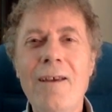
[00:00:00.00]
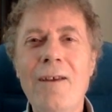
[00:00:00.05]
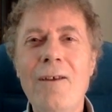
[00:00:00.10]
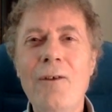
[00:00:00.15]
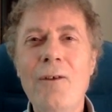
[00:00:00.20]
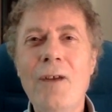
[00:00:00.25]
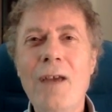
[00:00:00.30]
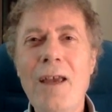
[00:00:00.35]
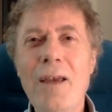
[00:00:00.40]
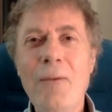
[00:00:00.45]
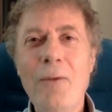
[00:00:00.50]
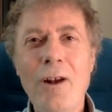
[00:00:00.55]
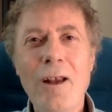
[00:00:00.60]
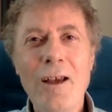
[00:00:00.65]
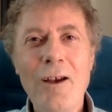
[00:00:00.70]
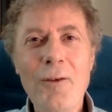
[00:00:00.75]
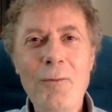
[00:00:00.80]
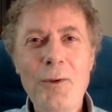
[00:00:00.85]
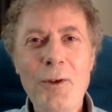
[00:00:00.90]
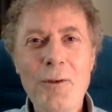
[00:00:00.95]
Okay, well, I
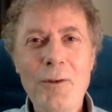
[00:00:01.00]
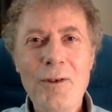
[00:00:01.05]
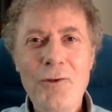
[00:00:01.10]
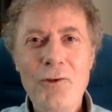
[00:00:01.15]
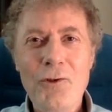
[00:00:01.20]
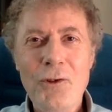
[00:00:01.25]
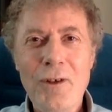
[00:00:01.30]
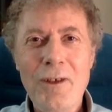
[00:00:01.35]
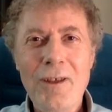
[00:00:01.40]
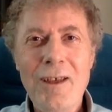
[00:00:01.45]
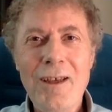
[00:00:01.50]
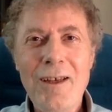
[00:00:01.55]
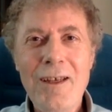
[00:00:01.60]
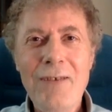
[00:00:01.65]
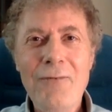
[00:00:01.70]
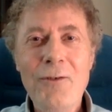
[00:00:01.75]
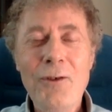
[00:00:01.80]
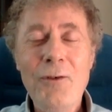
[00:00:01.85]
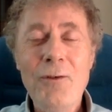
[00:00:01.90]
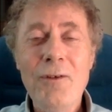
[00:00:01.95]
hope you enjoyed that.
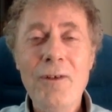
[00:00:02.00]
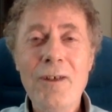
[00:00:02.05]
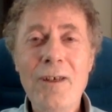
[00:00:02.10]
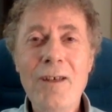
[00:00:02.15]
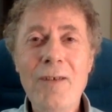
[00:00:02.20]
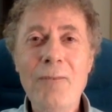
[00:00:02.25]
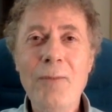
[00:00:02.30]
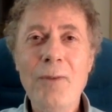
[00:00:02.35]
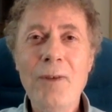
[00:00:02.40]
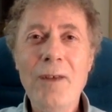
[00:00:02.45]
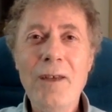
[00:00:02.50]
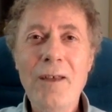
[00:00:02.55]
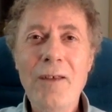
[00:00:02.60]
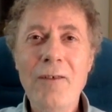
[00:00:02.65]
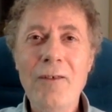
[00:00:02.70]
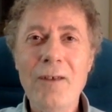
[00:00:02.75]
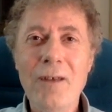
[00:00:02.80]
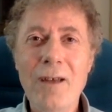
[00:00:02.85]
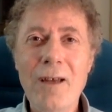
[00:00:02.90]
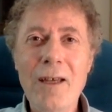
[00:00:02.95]
If you did,
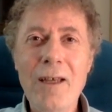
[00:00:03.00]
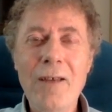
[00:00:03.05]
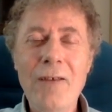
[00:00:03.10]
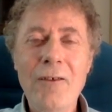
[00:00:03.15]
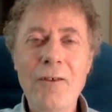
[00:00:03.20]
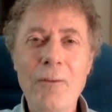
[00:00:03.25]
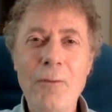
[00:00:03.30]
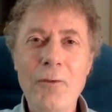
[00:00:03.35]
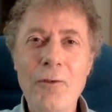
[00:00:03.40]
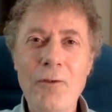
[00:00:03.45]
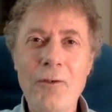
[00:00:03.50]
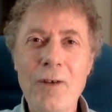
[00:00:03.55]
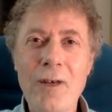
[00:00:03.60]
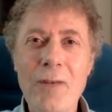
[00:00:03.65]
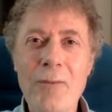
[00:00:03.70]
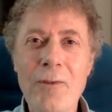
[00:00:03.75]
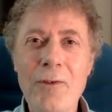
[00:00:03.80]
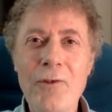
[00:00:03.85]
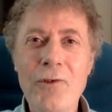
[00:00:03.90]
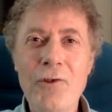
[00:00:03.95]
please like,
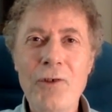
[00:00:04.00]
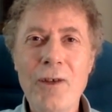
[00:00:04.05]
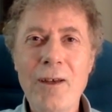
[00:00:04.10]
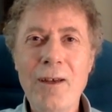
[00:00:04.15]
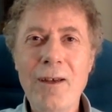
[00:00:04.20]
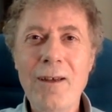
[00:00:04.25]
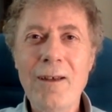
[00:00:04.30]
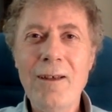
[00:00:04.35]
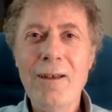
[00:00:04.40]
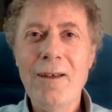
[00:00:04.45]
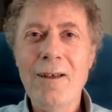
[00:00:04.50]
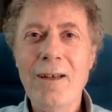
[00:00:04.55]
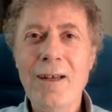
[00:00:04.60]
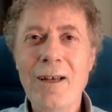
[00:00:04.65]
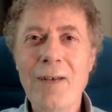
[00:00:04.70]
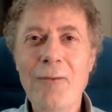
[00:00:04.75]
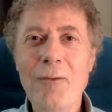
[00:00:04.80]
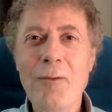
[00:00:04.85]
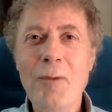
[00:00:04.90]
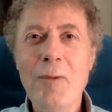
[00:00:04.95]
subscribe, and share. And
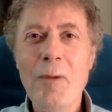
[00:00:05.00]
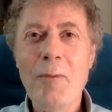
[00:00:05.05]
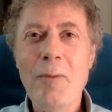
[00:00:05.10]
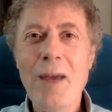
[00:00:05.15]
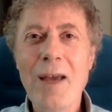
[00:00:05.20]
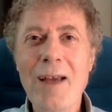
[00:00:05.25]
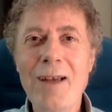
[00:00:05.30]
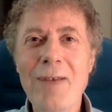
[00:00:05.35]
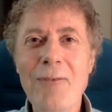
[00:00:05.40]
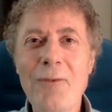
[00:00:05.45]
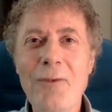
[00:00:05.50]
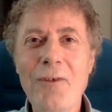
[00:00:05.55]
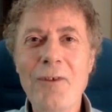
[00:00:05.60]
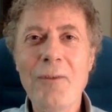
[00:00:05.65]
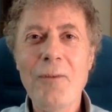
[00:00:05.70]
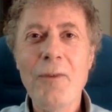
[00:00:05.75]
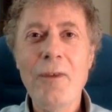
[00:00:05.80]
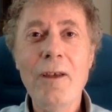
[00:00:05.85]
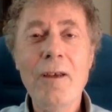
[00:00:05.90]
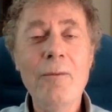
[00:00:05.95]
I will be back with
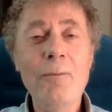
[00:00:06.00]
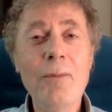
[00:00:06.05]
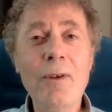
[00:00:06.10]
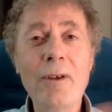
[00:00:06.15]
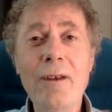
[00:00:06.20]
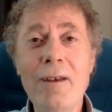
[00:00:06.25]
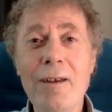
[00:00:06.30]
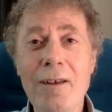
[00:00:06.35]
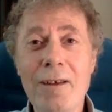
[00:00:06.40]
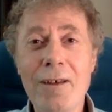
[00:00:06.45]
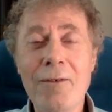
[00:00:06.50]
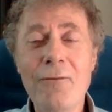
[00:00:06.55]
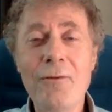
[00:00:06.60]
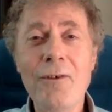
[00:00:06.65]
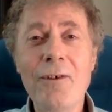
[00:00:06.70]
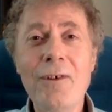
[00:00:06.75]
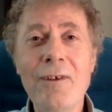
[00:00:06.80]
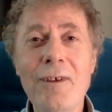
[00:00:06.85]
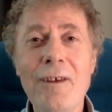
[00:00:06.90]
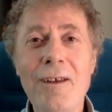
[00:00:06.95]
something completely
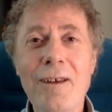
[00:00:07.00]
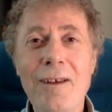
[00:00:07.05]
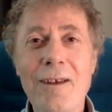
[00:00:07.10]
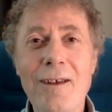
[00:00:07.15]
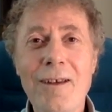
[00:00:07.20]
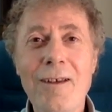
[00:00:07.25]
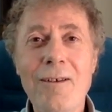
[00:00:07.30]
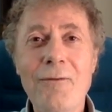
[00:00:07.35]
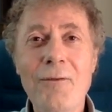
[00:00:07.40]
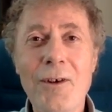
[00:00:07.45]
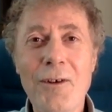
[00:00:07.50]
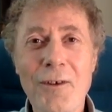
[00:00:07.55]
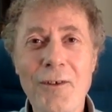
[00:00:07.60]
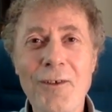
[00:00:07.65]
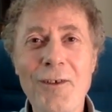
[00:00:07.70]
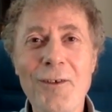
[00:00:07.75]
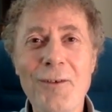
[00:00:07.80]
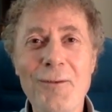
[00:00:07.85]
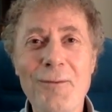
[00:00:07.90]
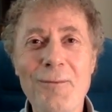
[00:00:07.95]
different very
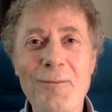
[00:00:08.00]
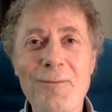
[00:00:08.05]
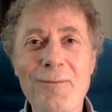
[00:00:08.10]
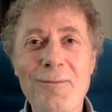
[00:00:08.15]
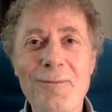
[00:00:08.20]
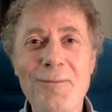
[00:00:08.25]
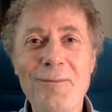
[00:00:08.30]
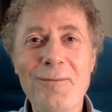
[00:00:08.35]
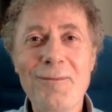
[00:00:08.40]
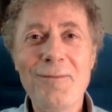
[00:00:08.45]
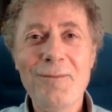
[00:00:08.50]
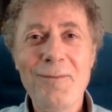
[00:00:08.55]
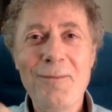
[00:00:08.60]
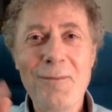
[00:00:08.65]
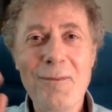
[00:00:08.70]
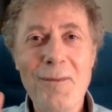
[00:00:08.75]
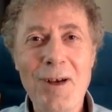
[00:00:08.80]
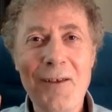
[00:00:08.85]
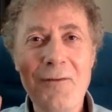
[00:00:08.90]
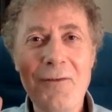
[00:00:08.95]
soon.
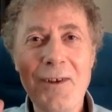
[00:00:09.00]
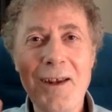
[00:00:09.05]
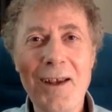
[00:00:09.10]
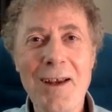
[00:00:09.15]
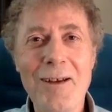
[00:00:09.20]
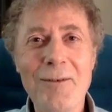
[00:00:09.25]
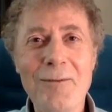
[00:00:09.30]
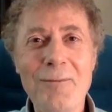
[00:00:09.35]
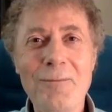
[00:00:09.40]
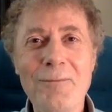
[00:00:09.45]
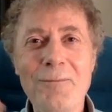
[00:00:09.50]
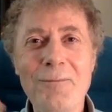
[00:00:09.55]
Bye for now.